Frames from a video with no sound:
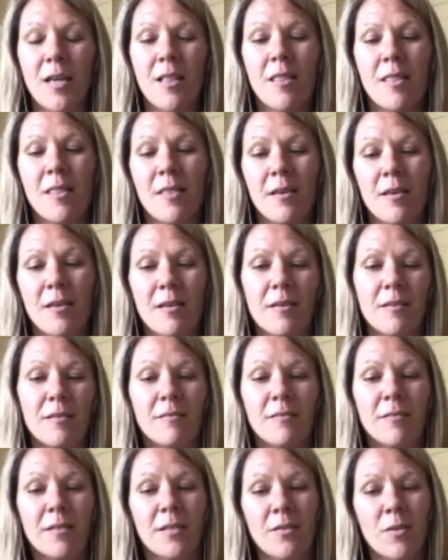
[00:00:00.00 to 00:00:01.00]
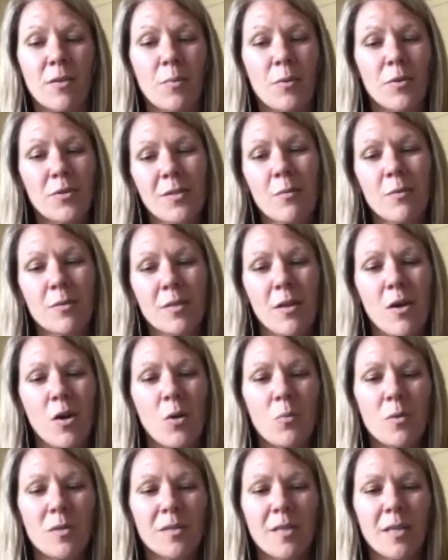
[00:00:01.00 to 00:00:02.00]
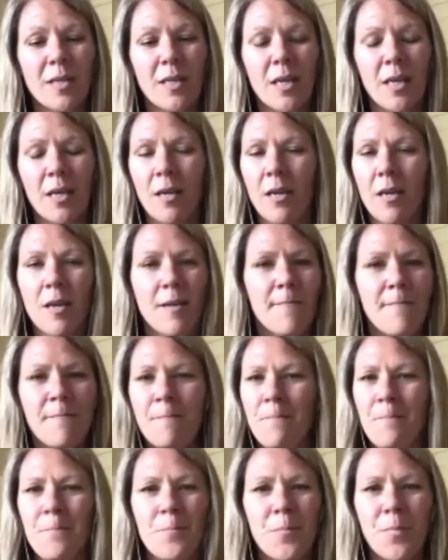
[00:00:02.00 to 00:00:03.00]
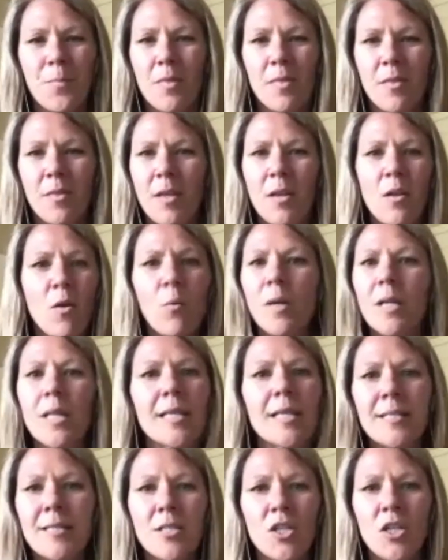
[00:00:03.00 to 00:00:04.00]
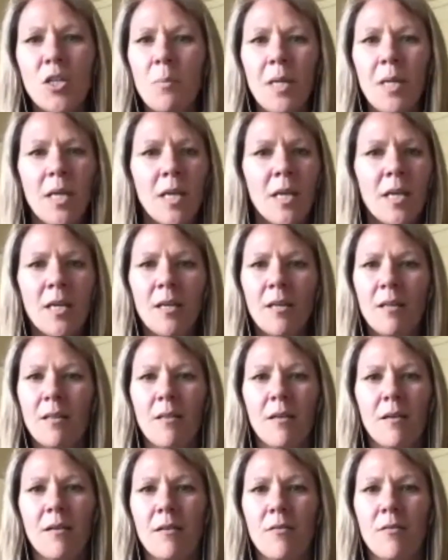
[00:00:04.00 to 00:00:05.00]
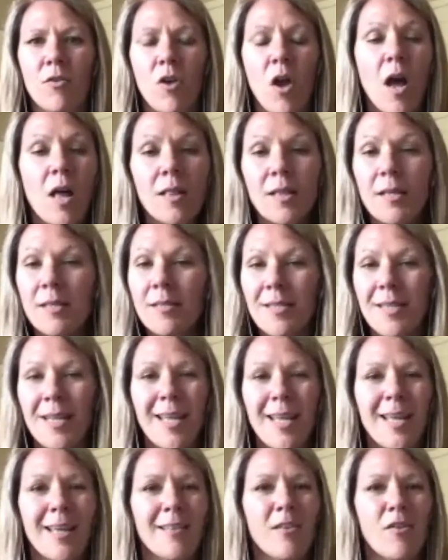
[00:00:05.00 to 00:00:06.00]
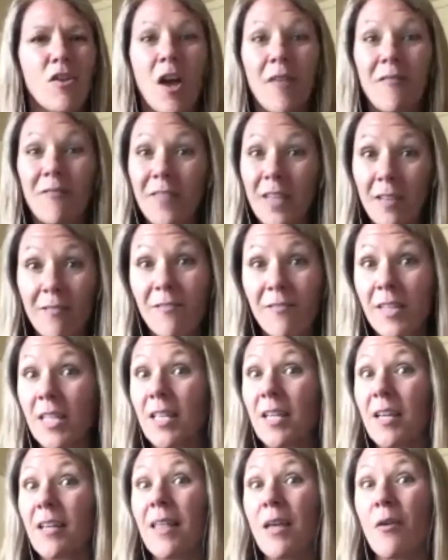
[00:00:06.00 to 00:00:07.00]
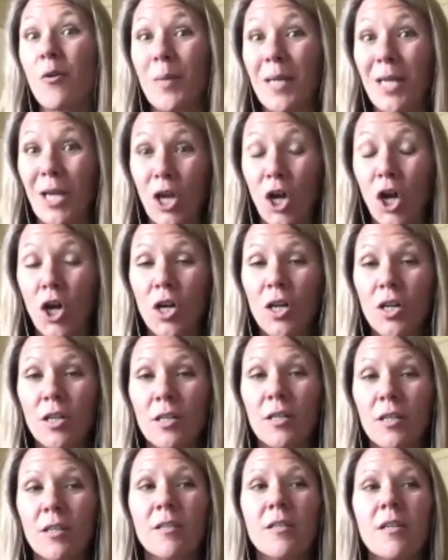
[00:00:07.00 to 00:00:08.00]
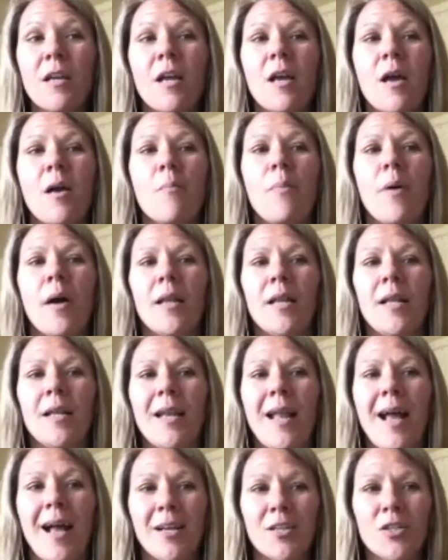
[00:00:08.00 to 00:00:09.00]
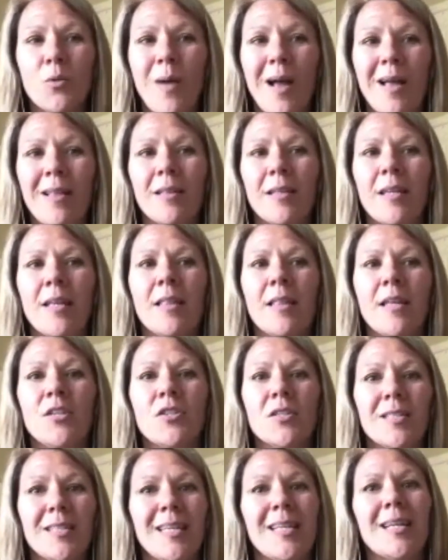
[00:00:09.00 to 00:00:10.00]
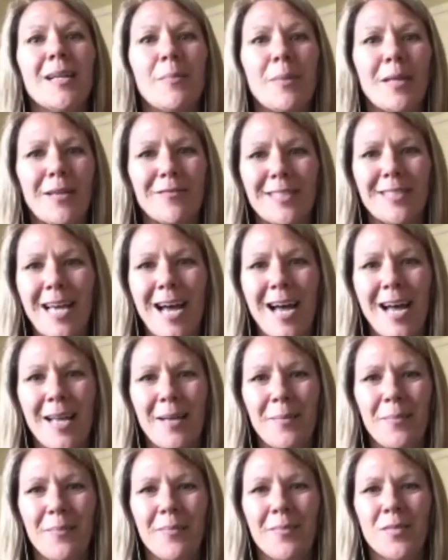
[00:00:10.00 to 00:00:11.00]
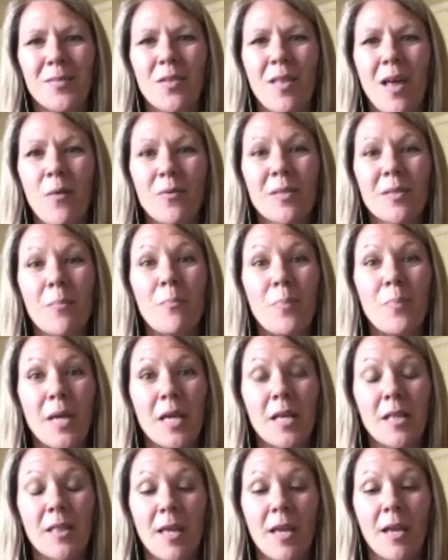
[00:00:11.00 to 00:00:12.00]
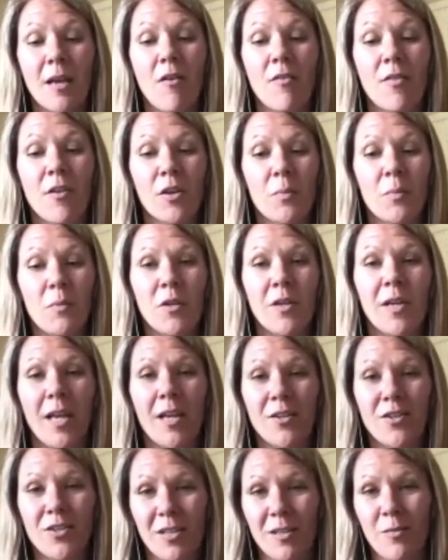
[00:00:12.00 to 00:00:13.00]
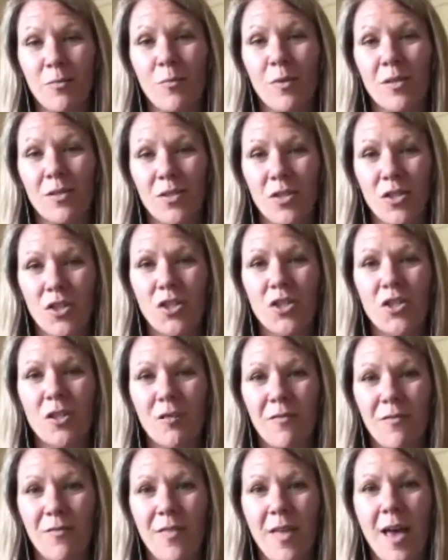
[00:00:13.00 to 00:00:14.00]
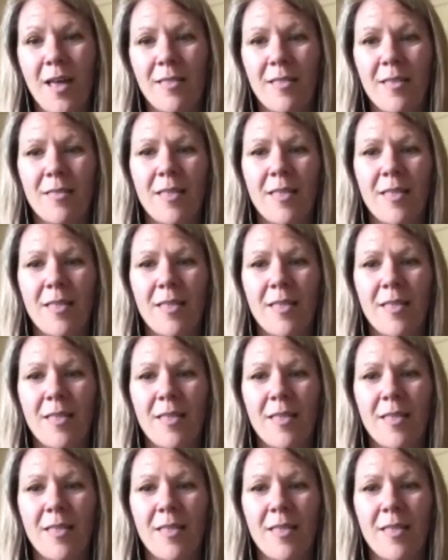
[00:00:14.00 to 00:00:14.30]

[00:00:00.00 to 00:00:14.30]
the, you know, the person that was at home was thinking, they don't want to listen to me. They're not listening. They're not feeling they were being heard, but in actuality, they just needed a bit of time. So that was a big thing on their communication, was to shift that